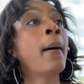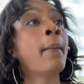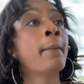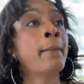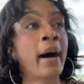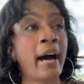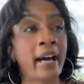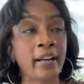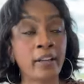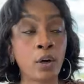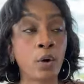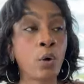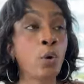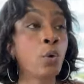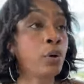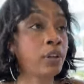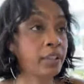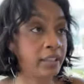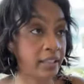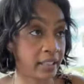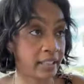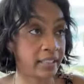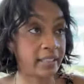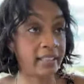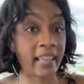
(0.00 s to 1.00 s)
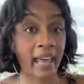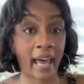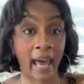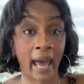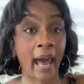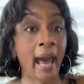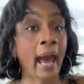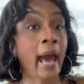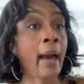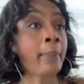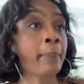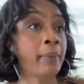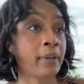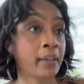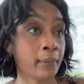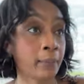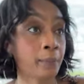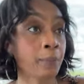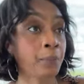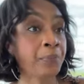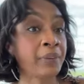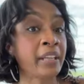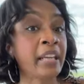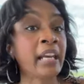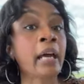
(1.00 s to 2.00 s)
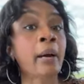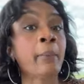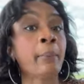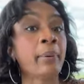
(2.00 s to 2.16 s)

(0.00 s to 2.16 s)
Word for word: by no horses. That happened.